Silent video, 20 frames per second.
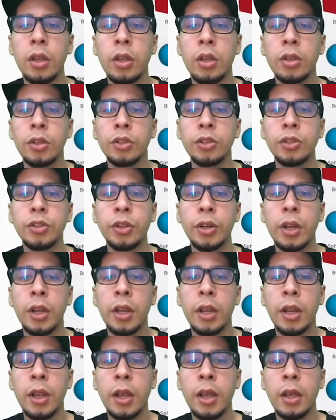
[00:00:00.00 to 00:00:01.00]
you're
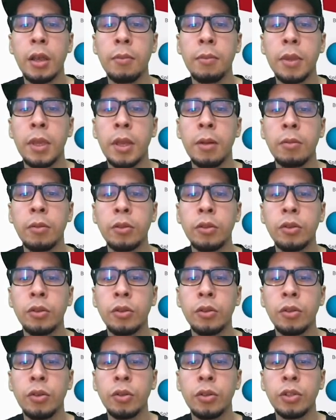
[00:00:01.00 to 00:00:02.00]
gonna be able
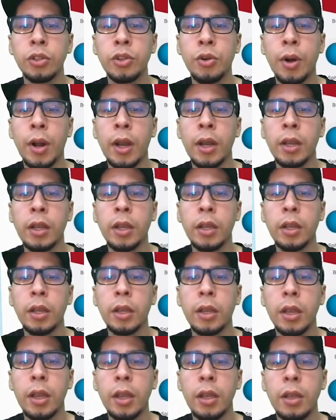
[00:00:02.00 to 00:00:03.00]
to drag,
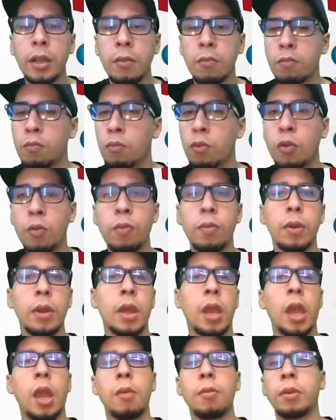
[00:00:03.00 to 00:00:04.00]
move
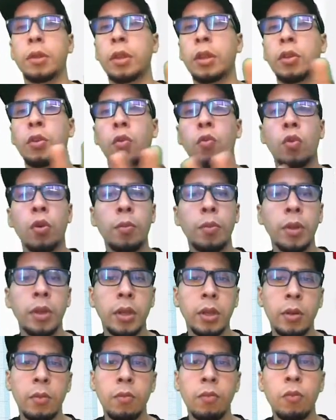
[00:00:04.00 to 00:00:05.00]
everything in your warplane.
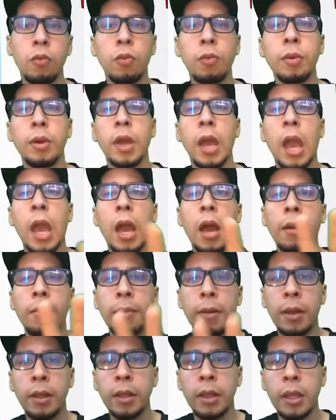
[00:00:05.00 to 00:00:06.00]
Move it up
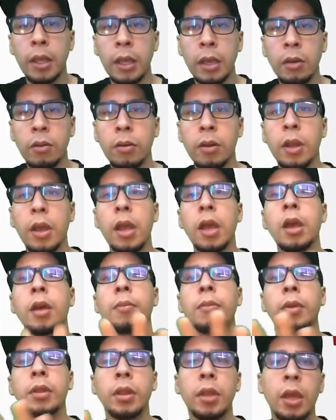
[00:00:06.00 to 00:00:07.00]
and down,
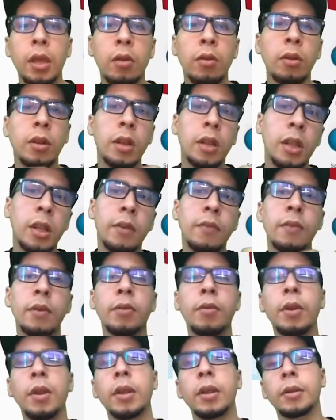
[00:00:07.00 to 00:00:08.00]
left and right.